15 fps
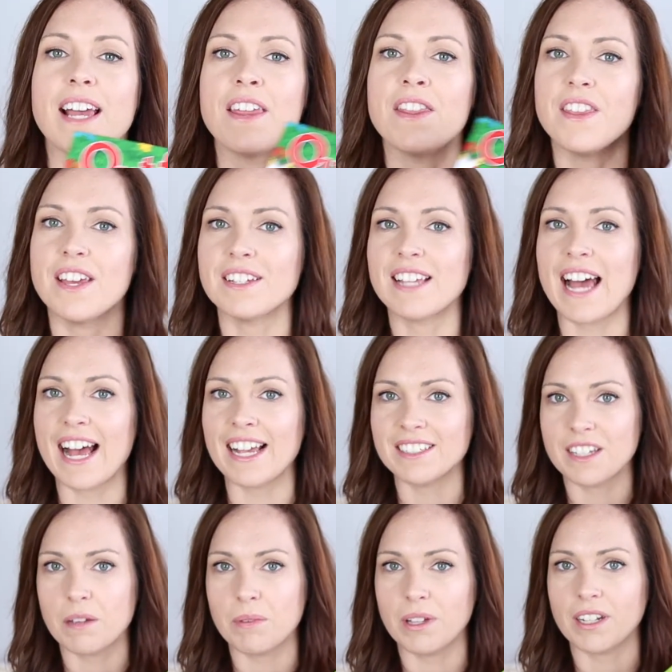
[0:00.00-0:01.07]
and this has
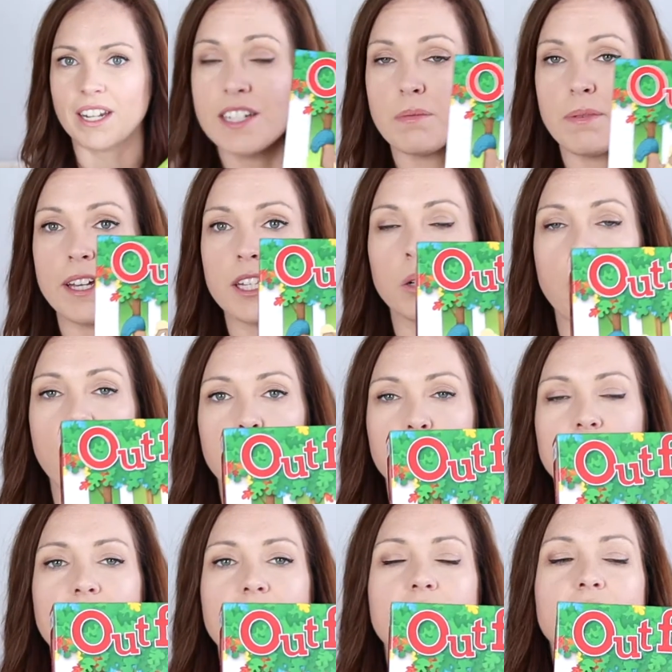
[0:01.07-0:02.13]
the ability to be
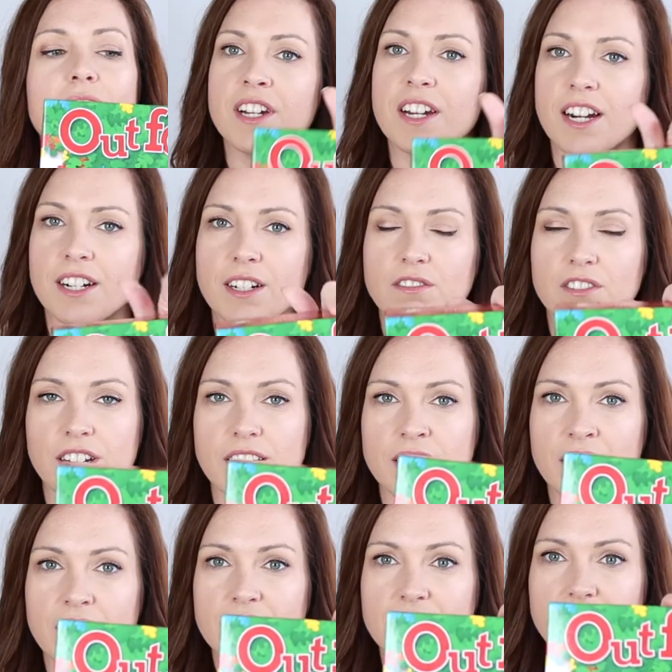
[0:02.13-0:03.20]
cooperative and deductive
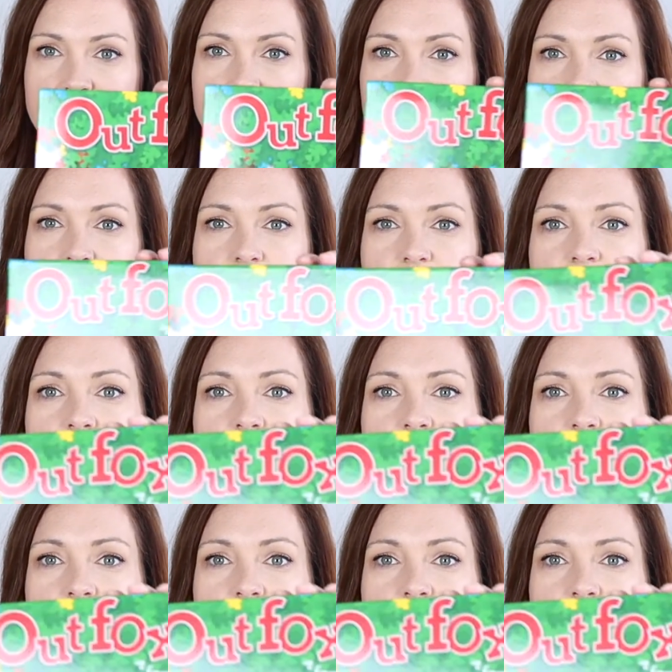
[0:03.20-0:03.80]
reasoning skills